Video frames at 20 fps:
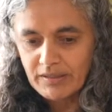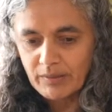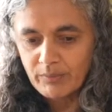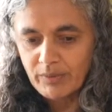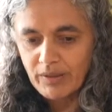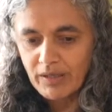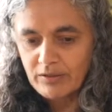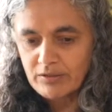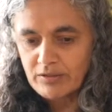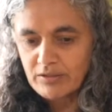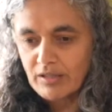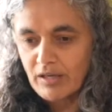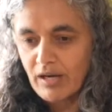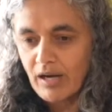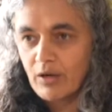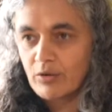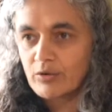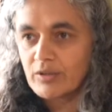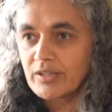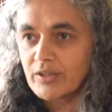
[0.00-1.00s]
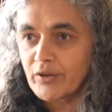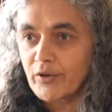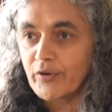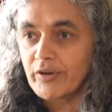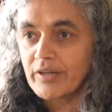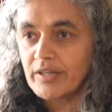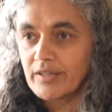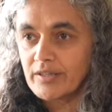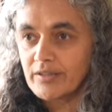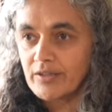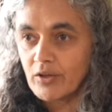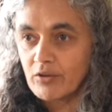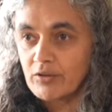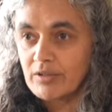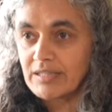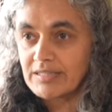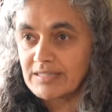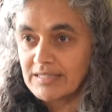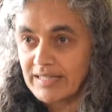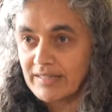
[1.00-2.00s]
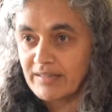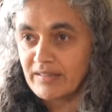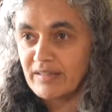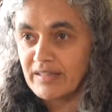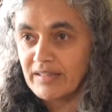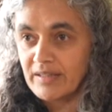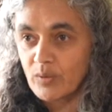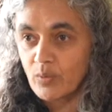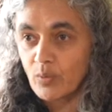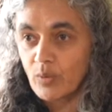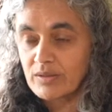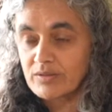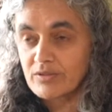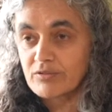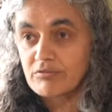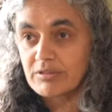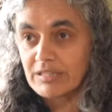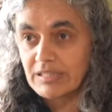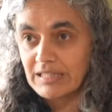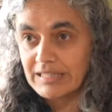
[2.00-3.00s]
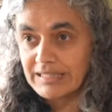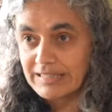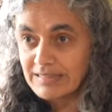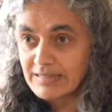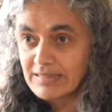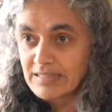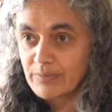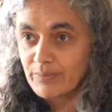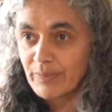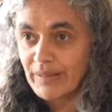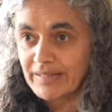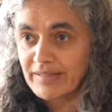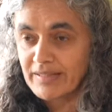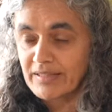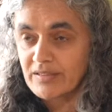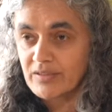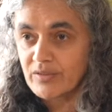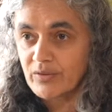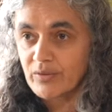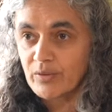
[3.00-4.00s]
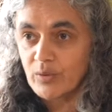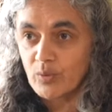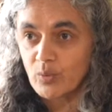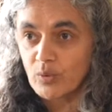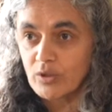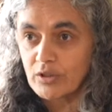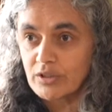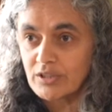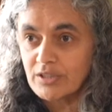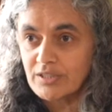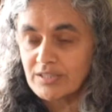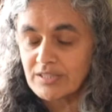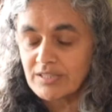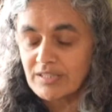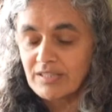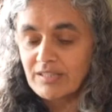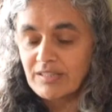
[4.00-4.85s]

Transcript: about how the Kriya Yoga technique was released back into the world,